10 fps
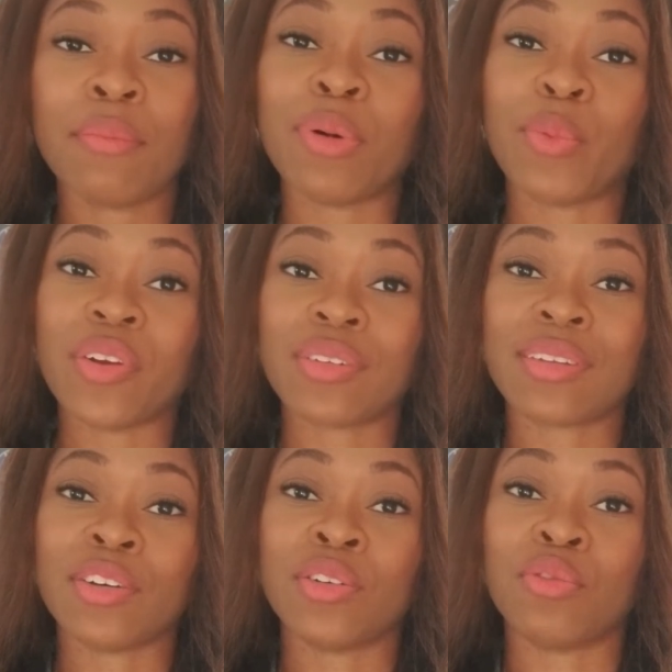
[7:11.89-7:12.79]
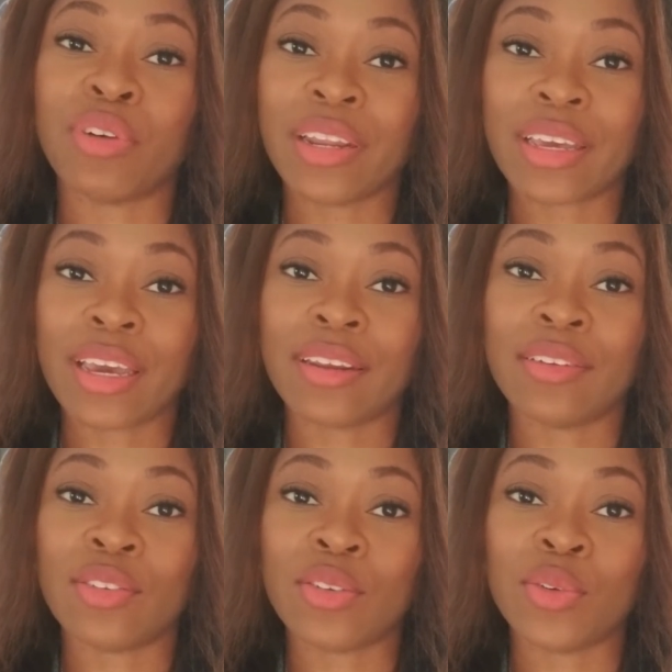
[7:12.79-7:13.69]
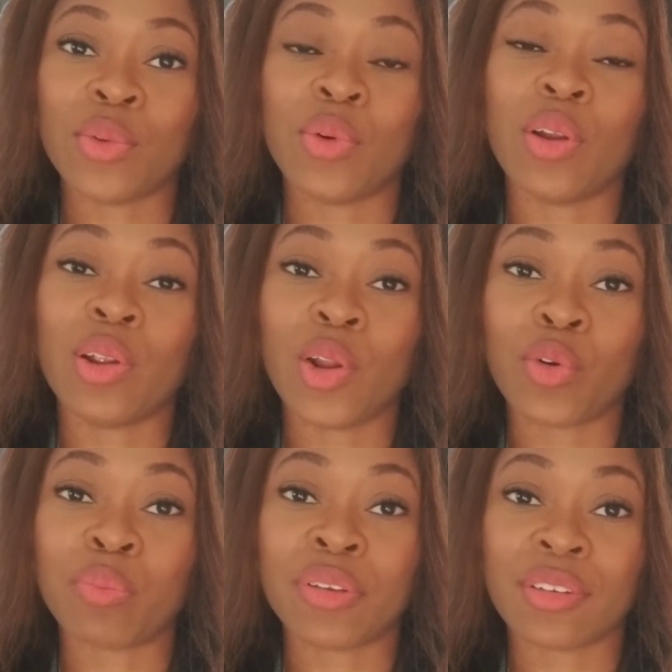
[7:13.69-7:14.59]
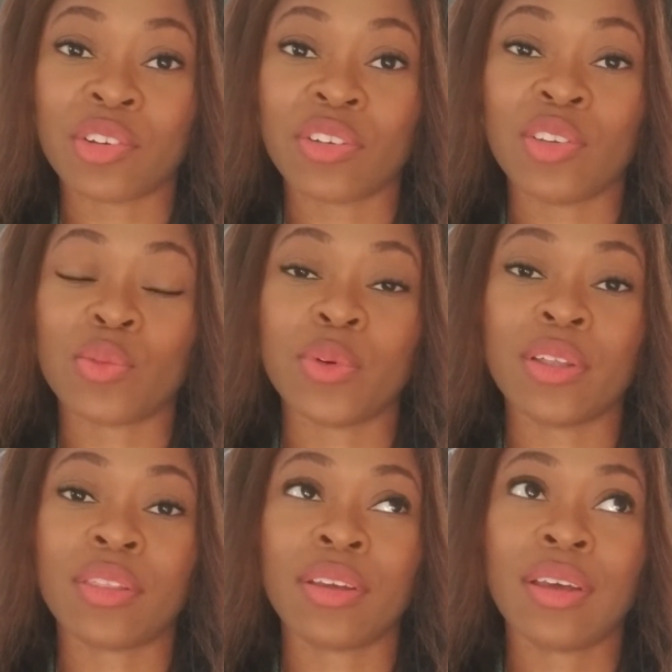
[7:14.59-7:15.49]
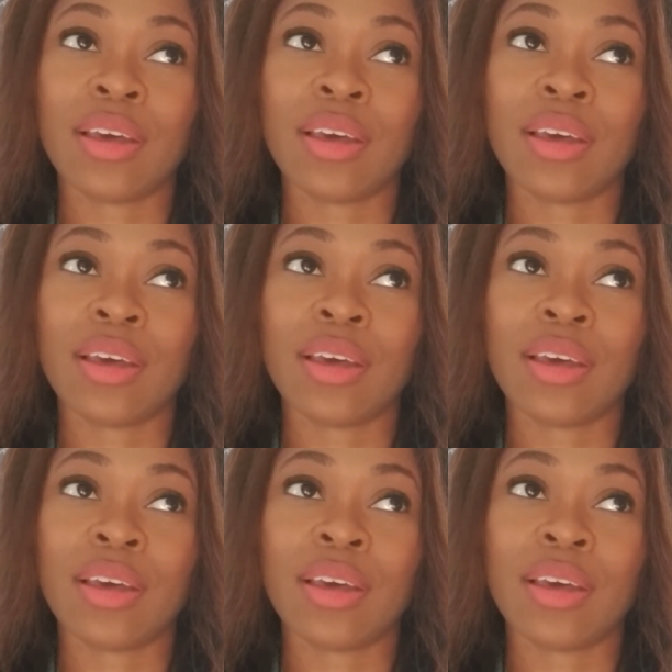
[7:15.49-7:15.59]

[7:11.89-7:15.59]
But we are still relegated to lower positions with